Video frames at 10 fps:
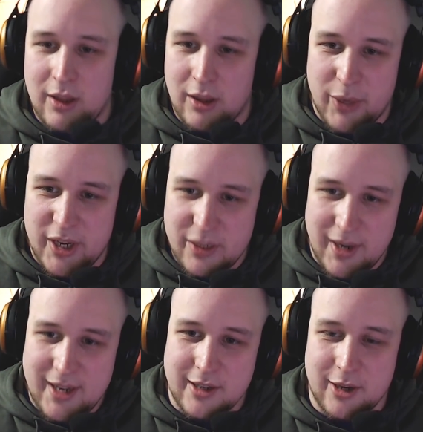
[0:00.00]
The
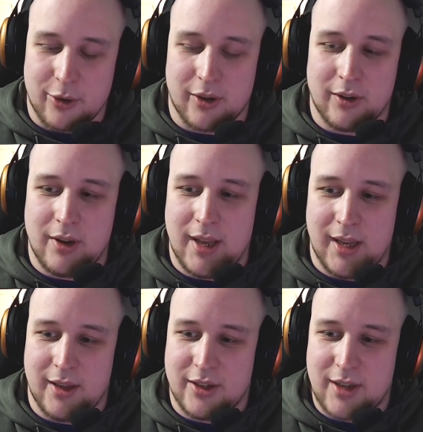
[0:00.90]
BestMeta token
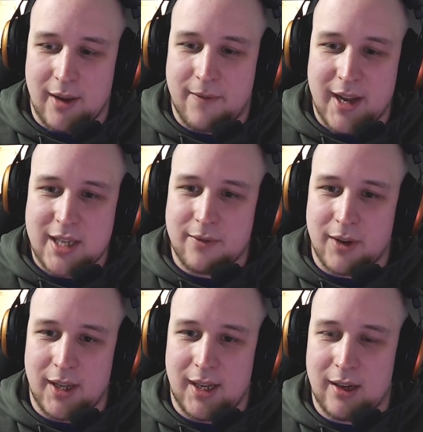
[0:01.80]
is
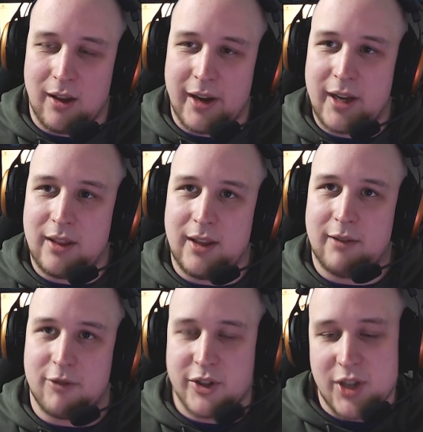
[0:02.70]
effectively like
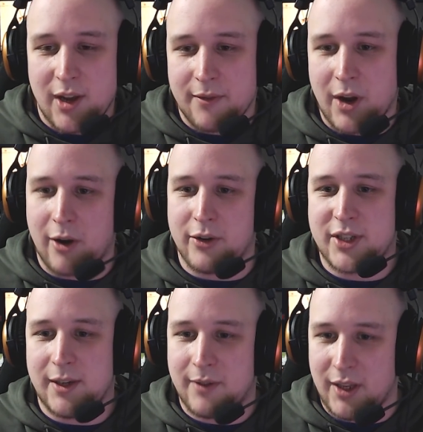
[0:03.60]
the reserve
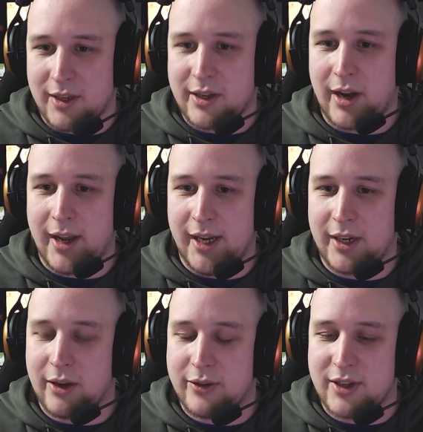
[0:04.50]
currency for the entire
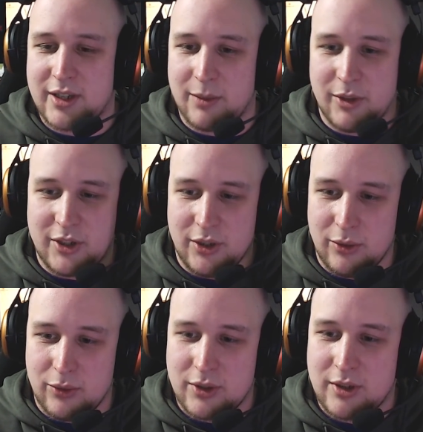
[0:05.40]
ecosystem that's
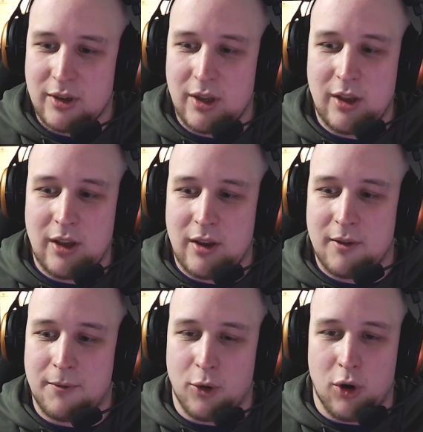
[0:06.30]
used
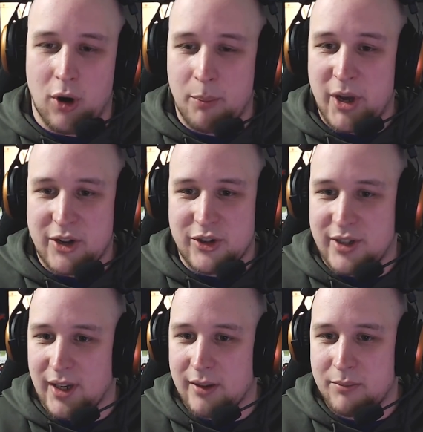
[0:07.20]
for
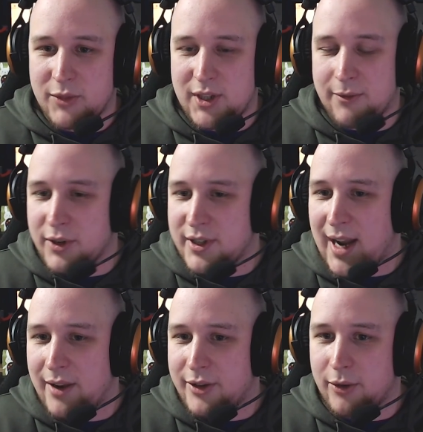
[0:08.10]
purchasing different
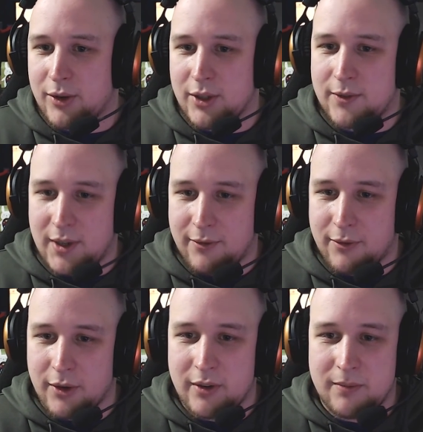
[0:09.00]
talent tokens for
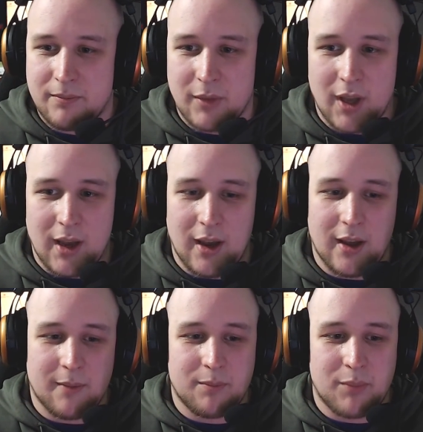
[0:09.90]
different
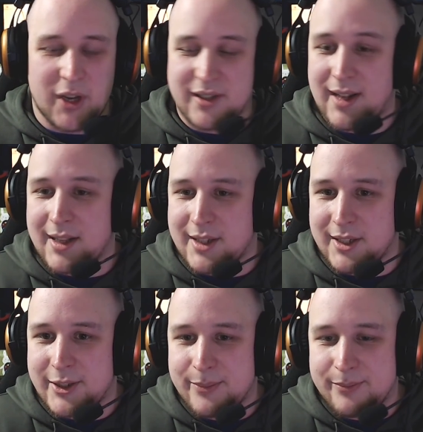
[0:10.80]

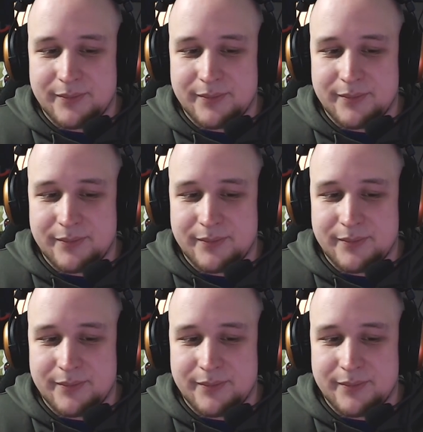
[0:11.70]
personalities.